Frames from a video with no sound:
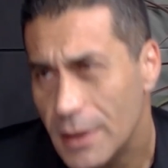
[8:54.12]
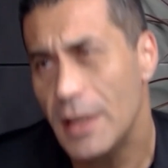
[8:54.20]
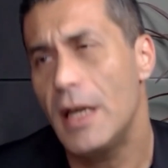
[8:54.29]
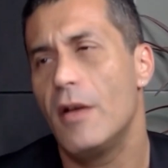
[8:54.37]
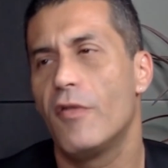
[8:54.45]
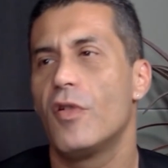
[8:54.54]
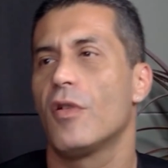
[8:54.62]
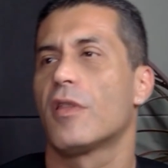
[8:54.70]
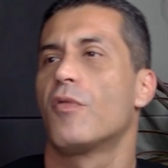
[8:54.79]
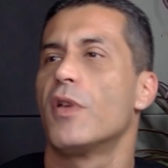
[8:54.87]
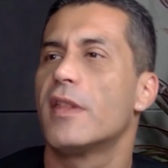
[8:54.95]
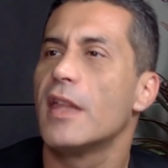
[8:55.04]
yeah, of
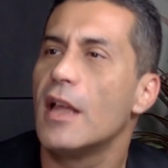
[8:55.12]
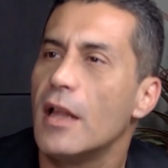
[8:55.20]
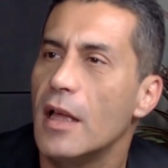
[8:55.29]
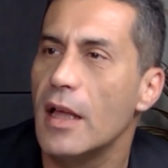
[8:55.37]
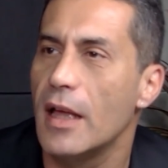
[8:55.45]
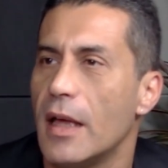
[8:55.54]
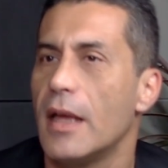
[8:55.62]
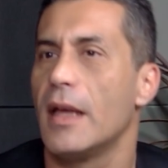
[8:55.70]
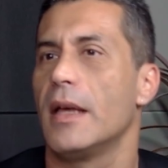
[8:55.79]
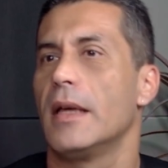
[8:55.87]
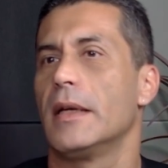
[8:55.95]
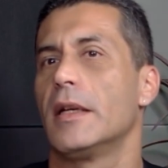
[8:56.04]
course, we see
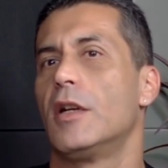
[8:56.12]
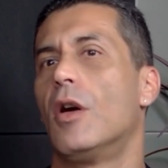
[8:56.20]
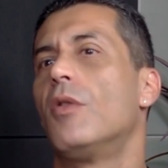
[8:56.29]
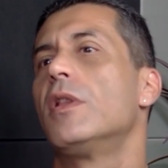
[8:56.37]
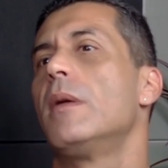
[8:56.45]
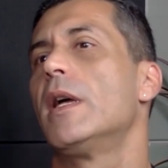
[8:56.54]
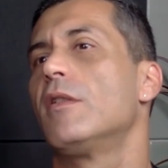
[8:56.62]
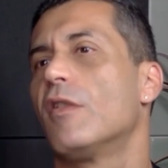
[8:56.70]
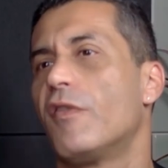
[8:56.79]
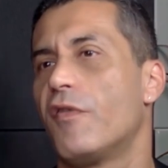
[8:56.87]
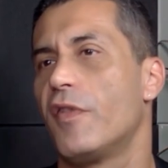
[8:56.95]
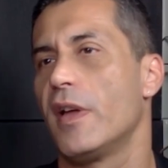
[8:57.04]
a growing demand
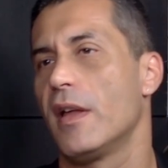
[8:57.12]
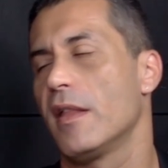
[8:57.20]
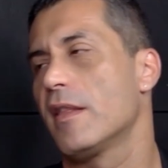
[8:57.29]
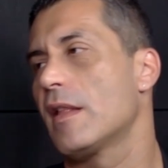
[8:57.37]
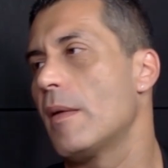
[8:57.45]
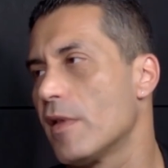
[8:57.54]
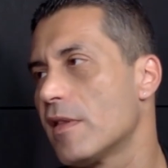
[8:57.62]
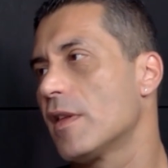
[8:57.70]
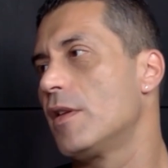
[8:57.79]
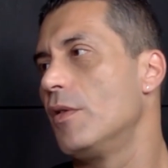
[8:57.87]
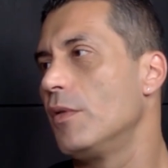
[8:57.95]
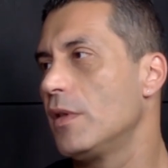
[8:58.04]
of
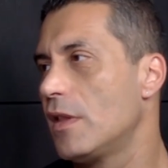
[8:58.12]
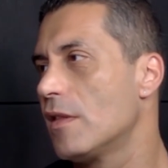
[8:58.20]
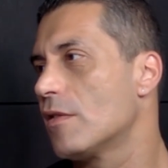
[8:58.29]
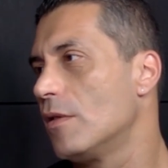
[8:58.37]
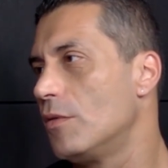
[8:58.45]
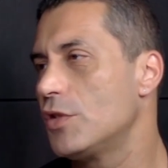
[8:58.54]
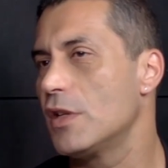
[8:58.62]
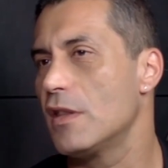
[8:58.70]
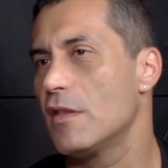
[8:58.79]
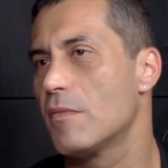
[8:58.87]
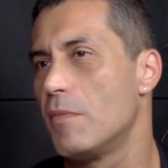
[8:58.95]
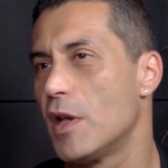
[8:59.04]
cybersecurity
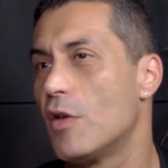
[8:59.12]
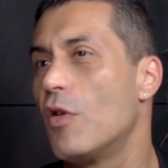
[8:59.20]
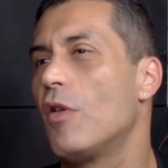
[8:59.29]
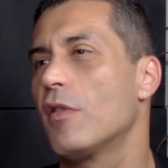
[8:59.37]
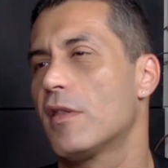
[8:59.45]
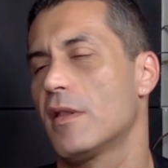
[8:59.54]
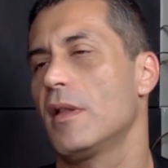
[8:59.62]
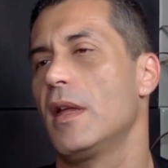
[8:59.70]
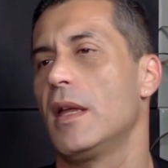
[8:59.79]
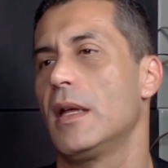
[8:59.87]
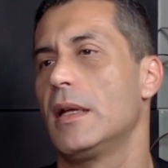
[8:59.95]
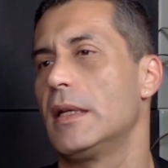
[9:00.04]
solutions, because
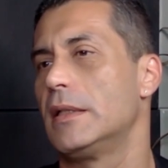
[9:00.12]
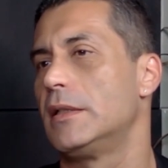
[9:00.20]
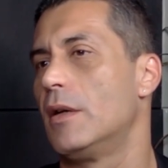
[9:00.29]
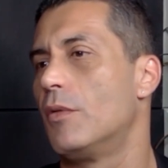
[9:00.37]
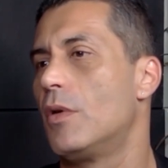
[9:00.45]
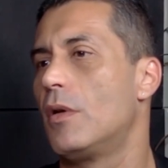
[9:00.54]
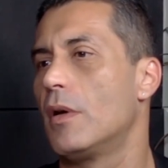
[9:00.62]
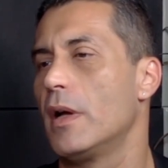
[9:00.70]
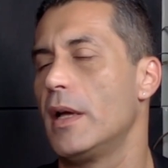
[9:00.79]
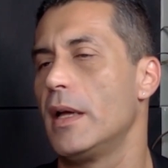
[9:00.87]
the war